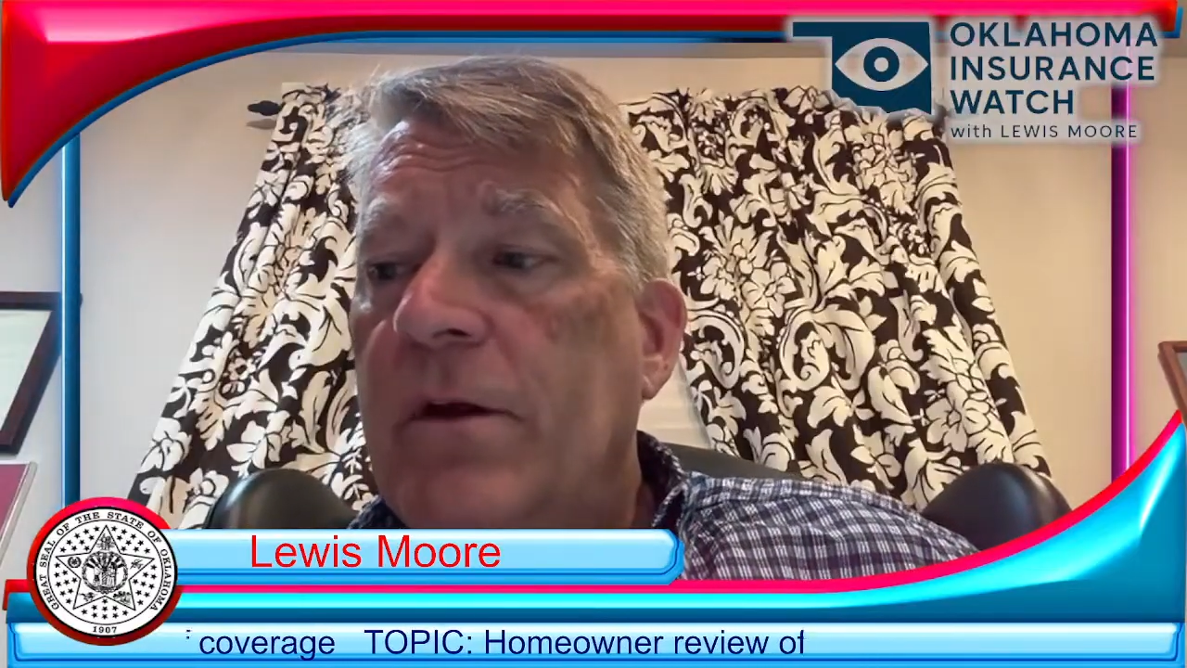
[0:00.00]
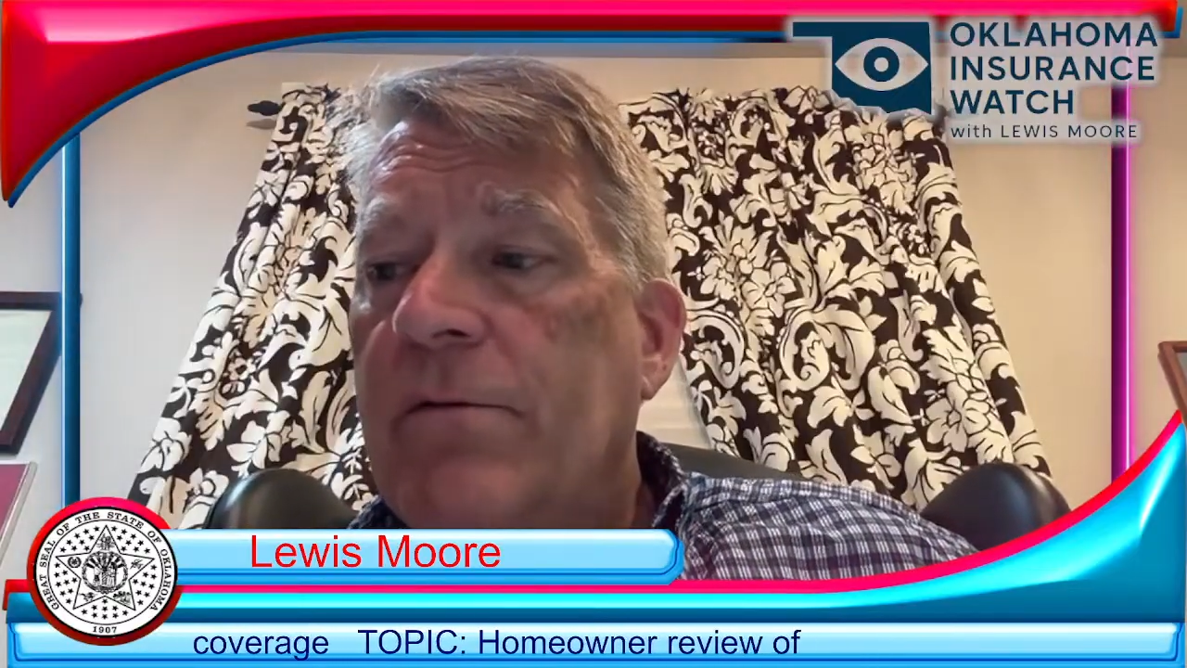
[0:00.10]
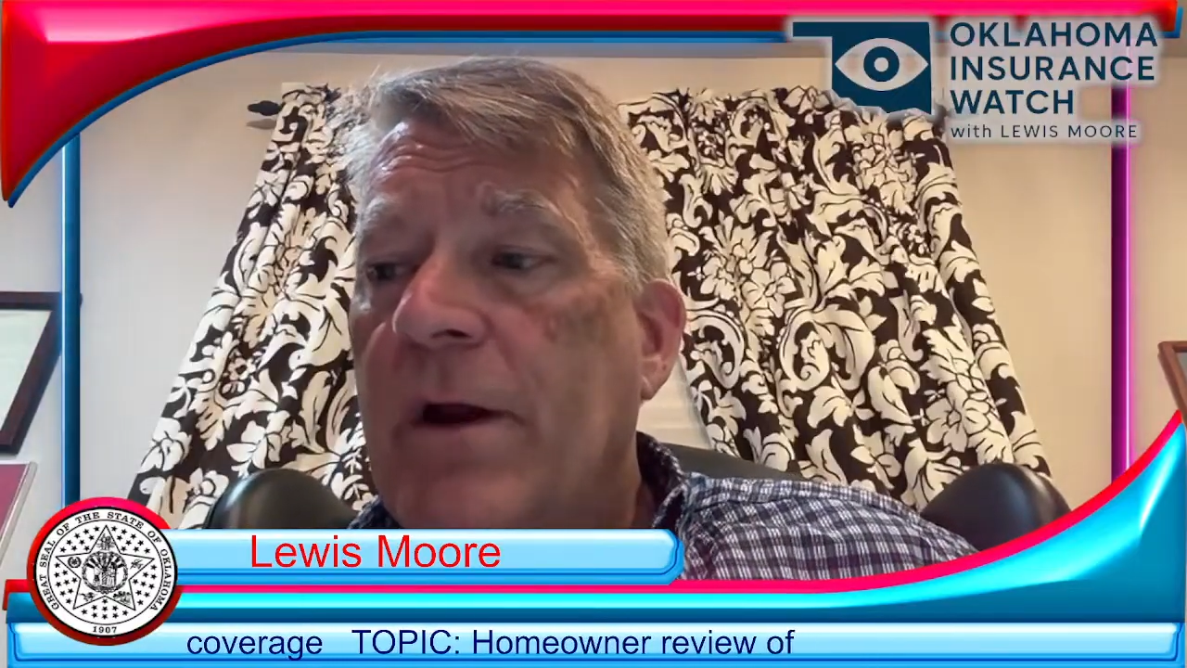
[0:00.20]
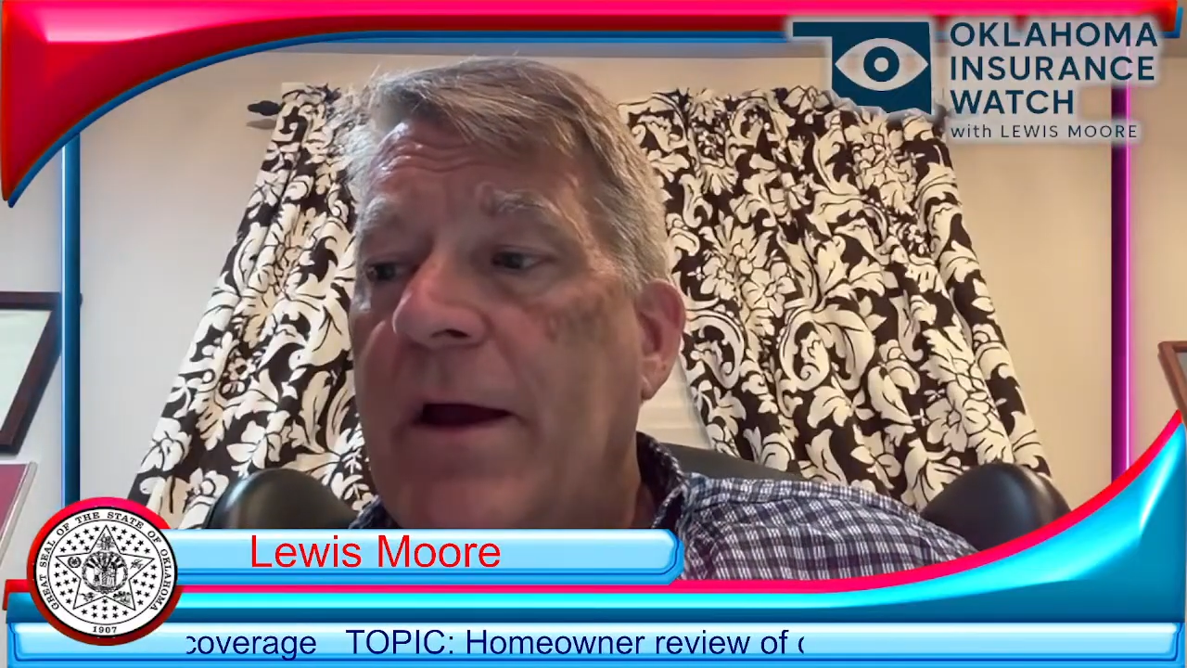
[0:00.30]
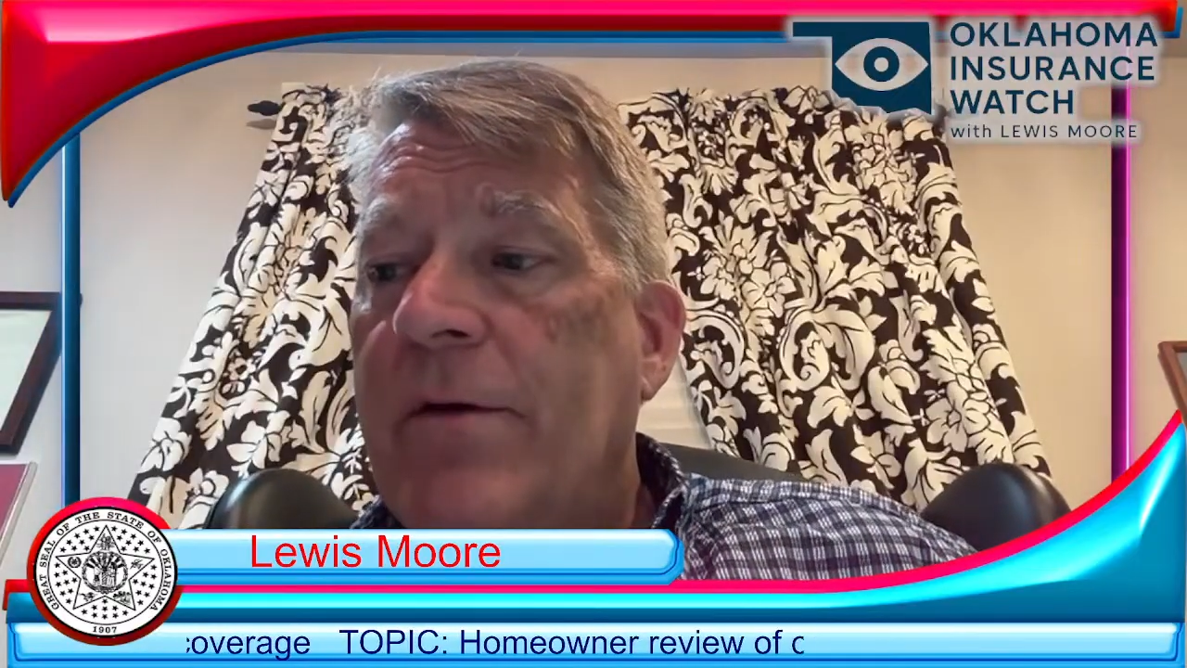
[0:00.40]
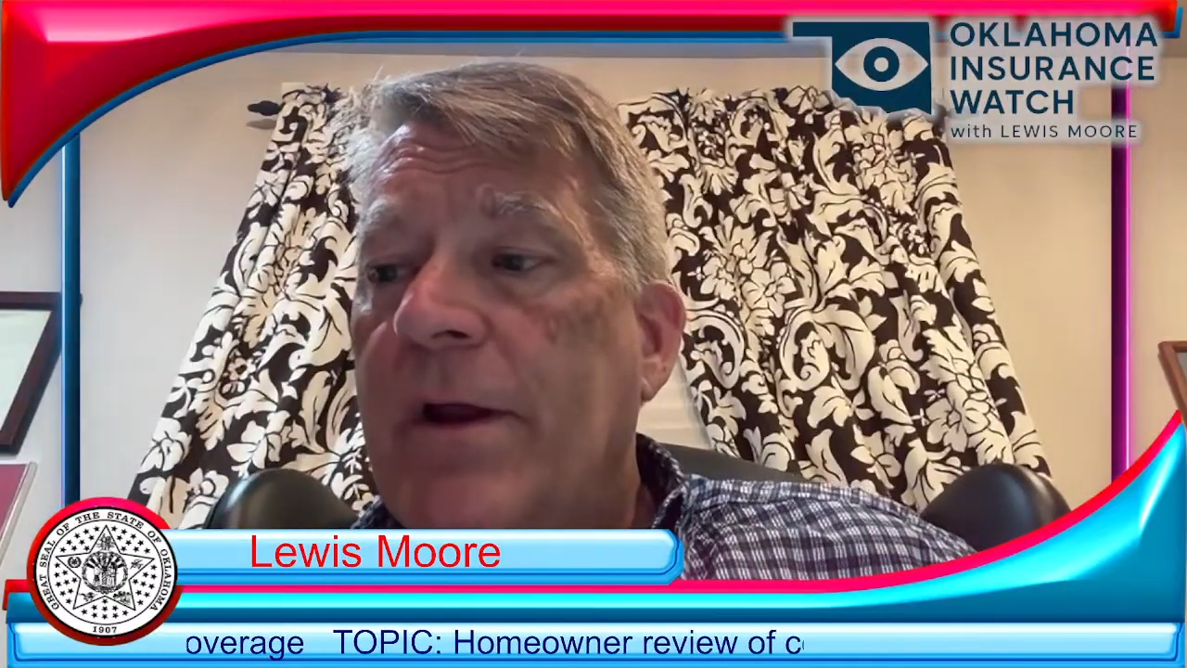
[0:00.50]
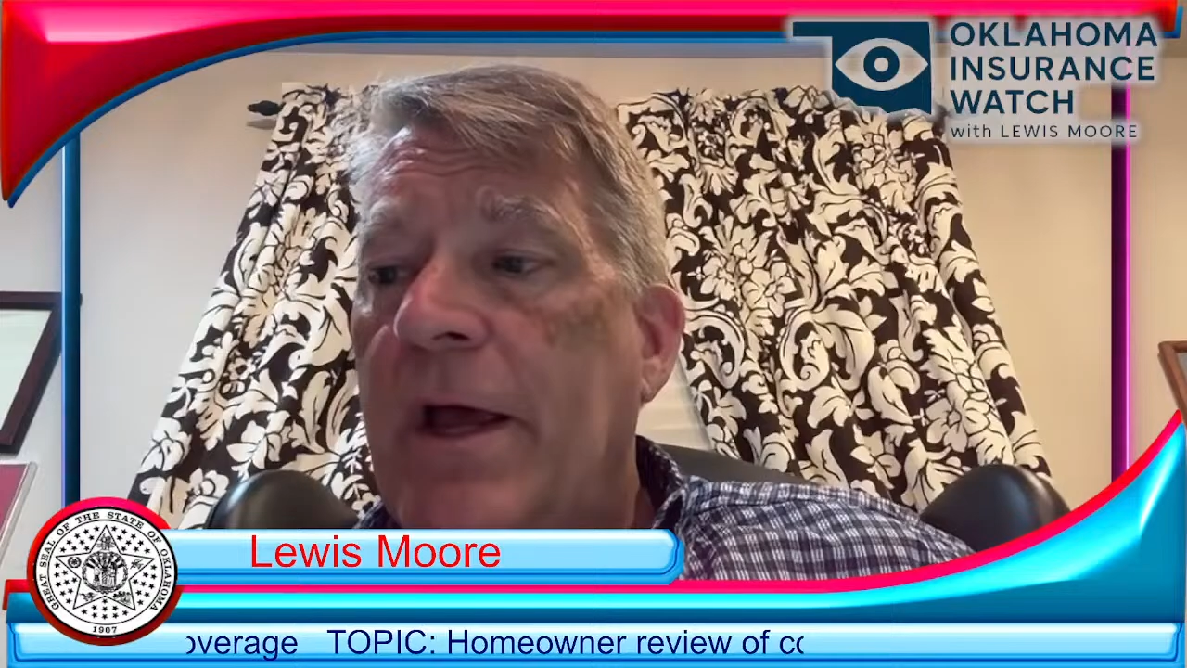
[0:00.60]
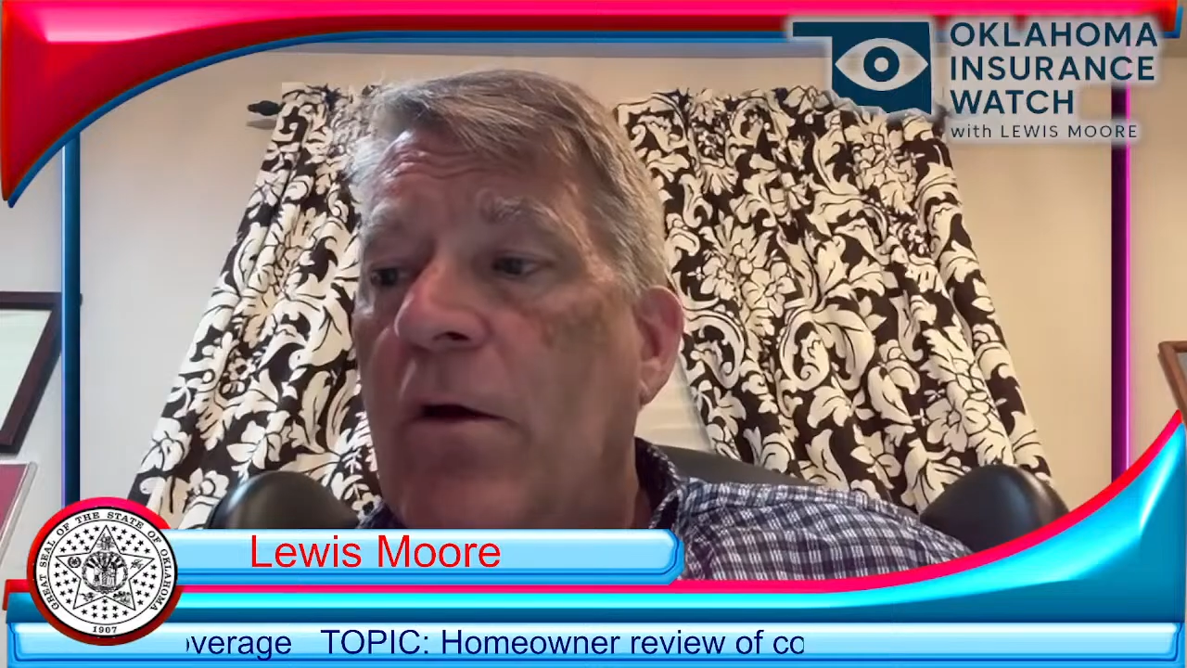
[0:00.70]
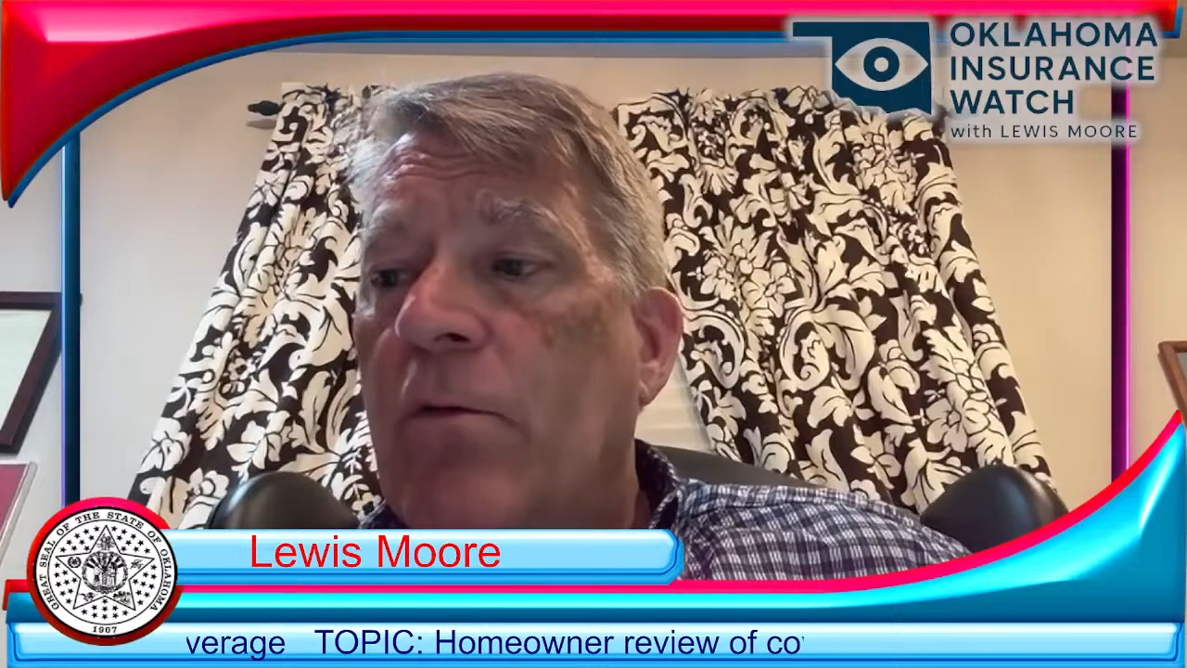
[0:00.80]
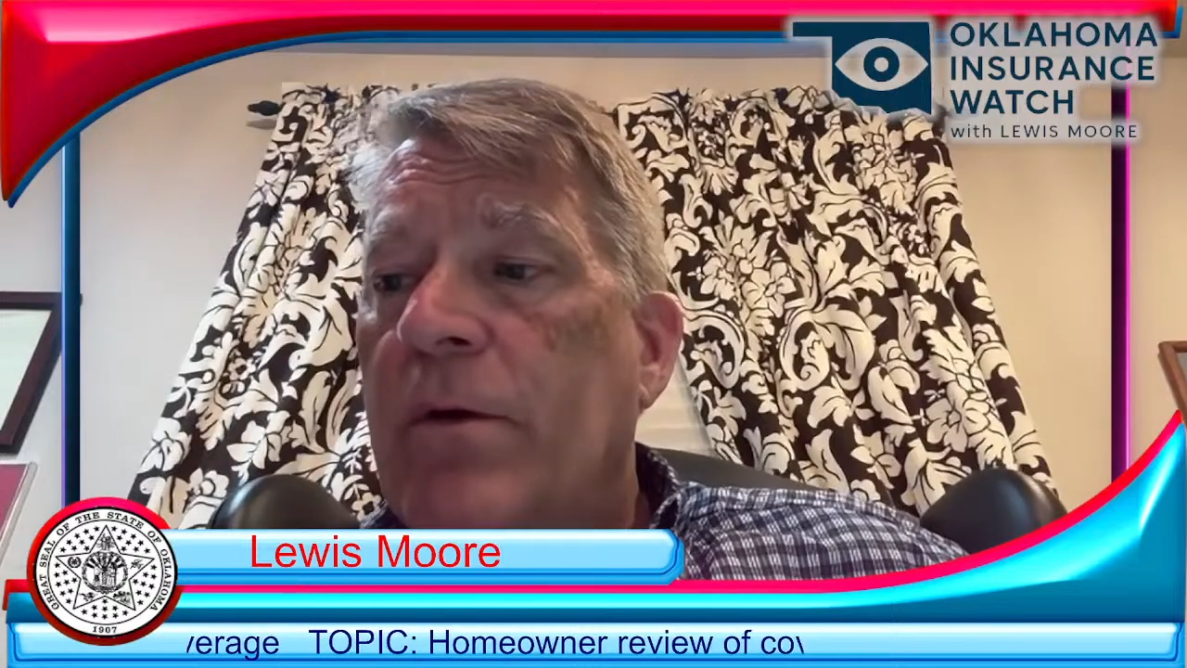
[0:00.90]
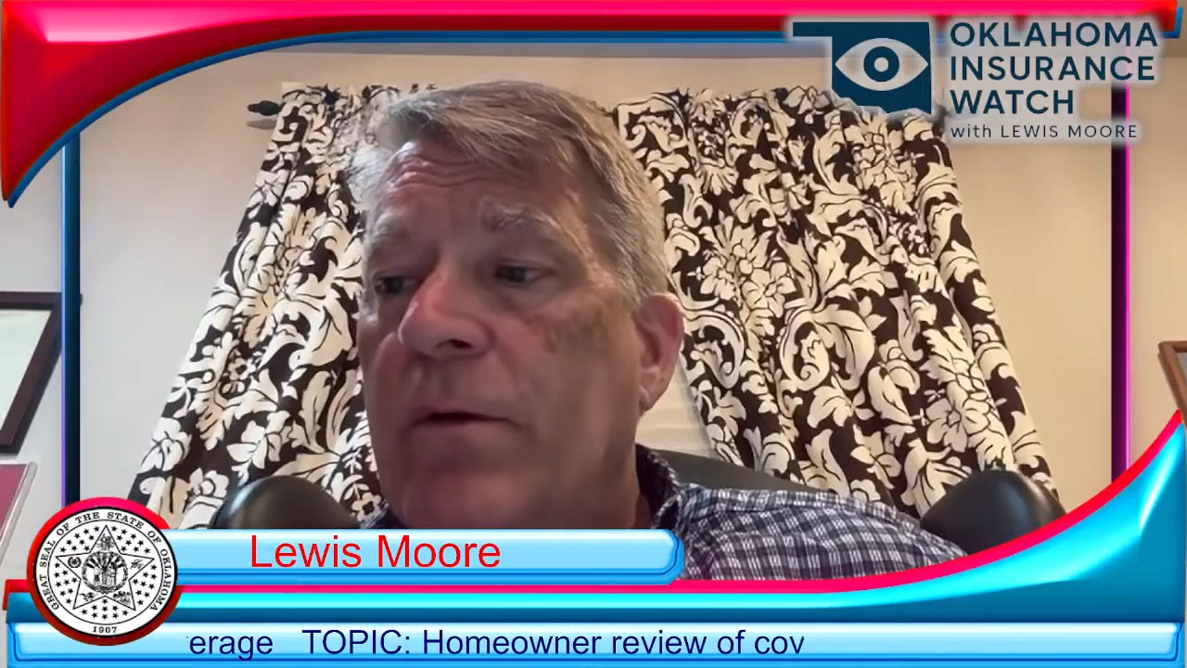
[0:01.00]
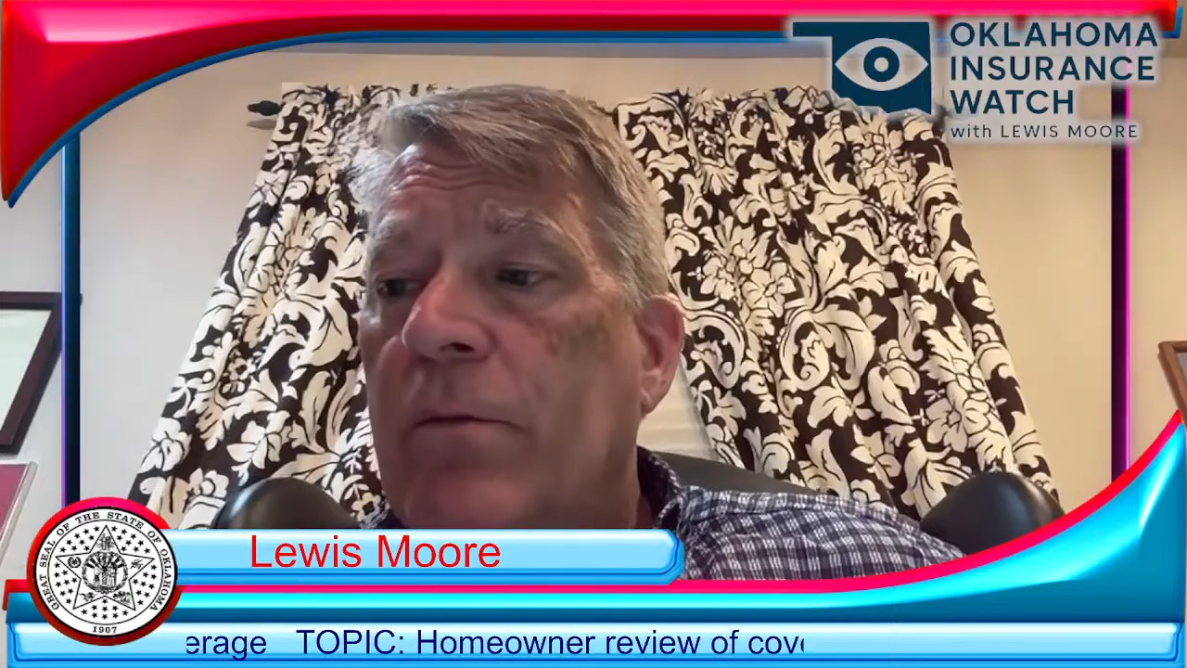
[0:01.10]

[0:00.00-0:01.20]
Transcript: for having a hail